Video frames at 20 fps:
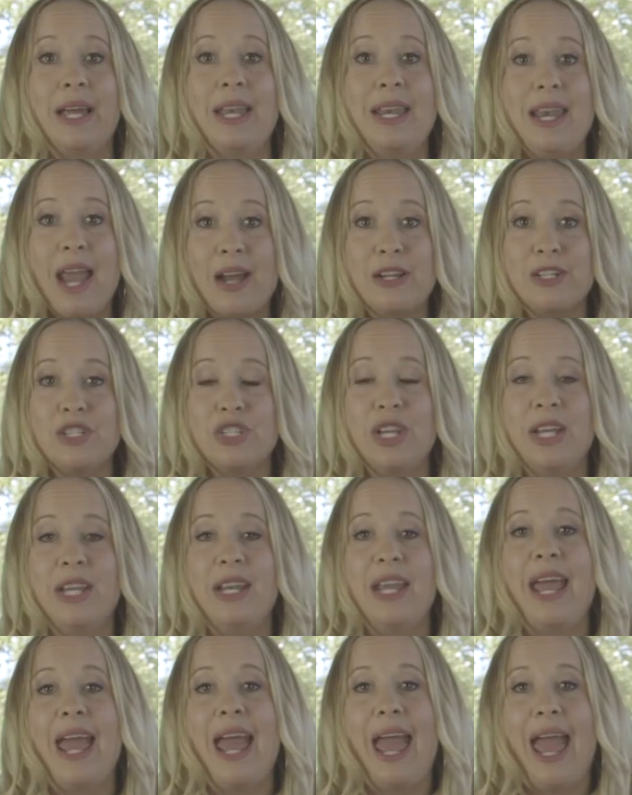
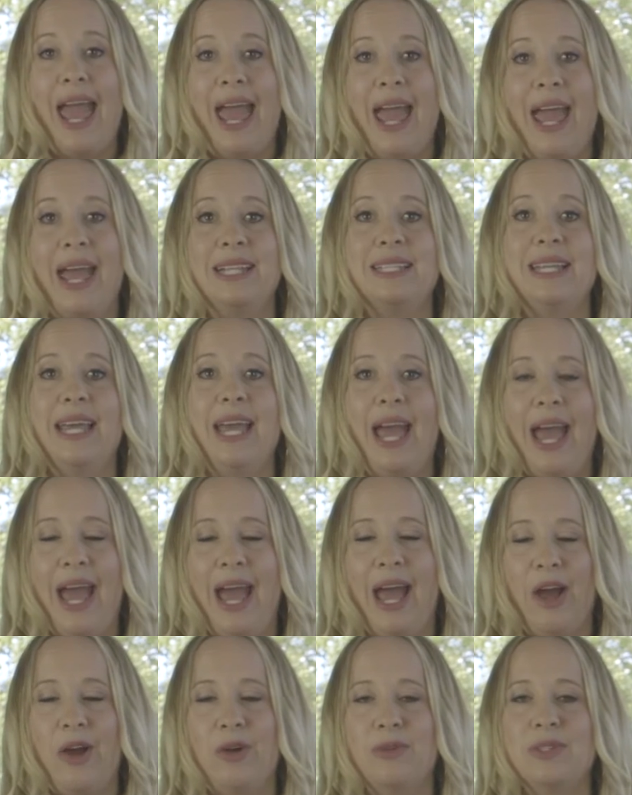connection, and
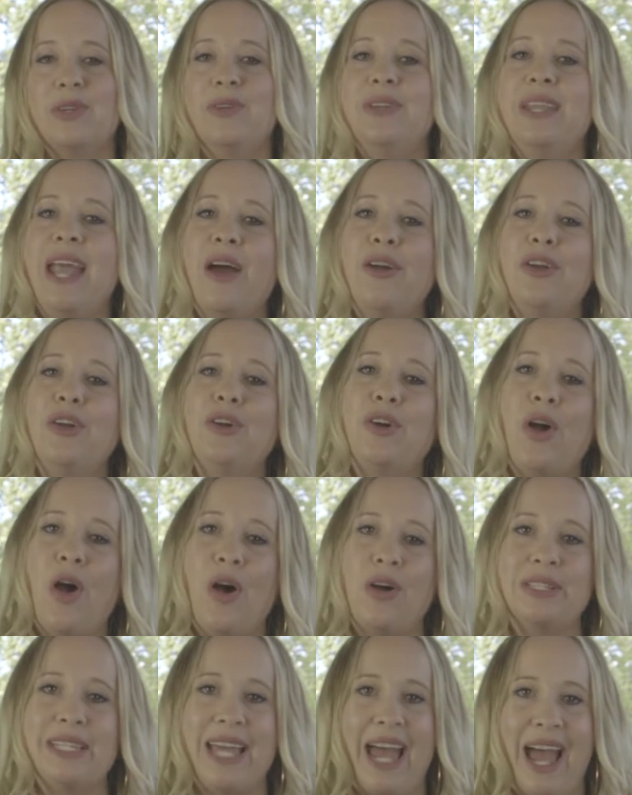how. So now your
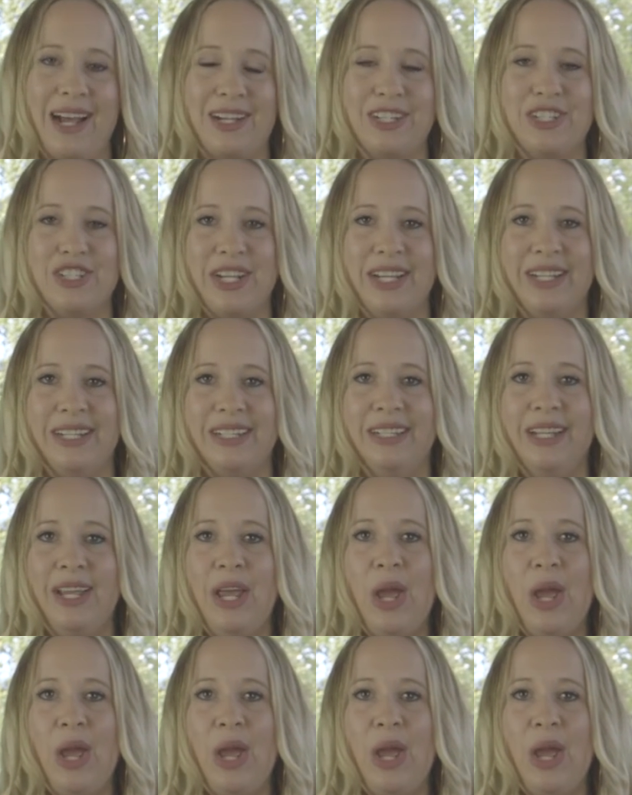call to action.